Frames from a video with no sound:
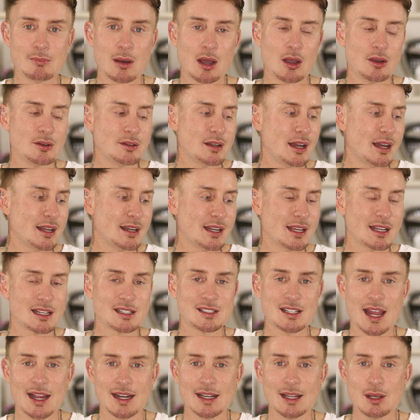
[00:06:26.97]
mode at
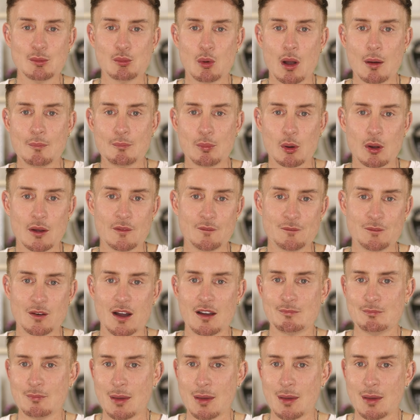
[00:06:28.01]
exactly 1.5